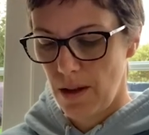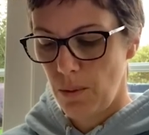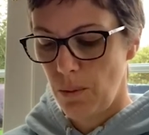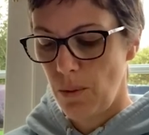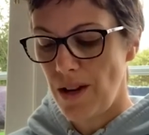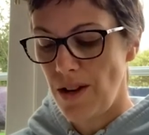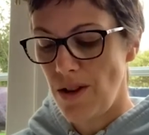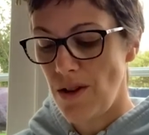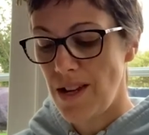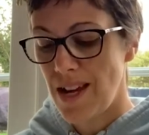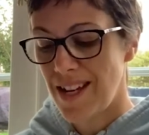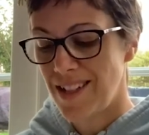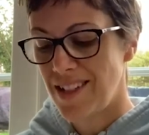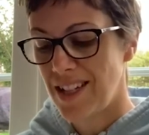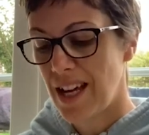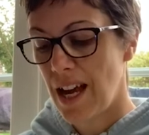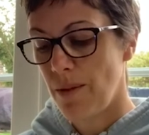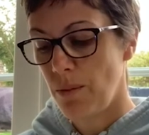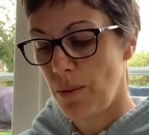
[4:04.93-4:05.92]
When you yet
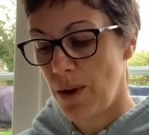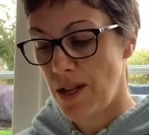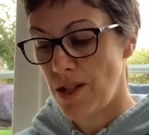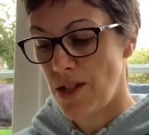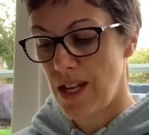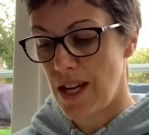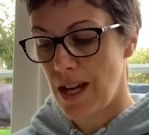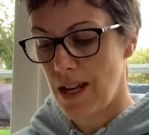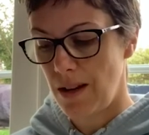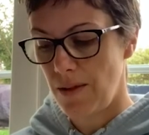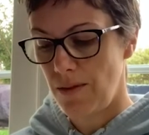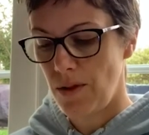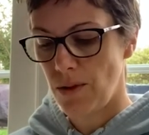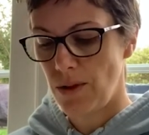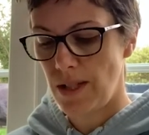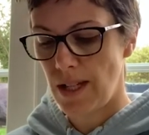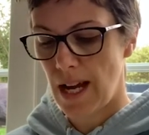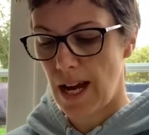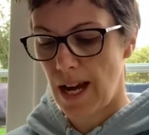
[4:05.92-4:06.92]
again reach the end of your
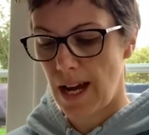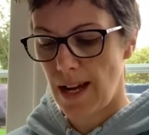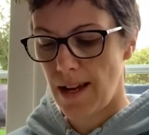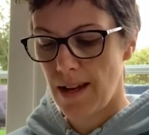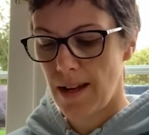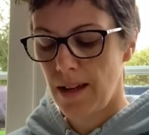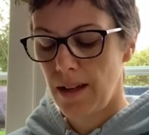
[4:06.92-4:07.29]
day